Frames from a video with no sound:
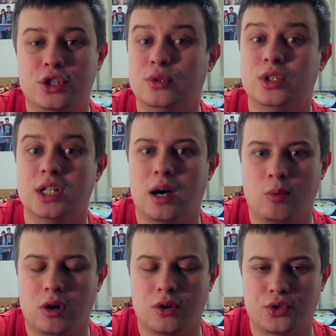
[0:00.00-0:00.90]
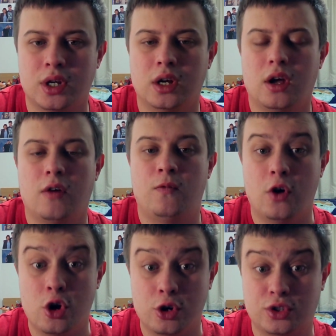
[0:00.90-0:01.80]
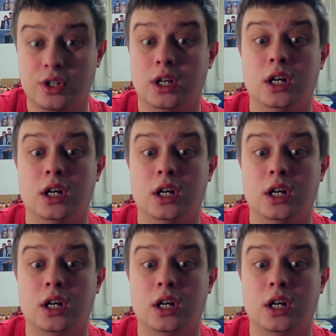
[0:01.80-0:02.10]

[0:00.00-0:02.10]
shooting out Wars' first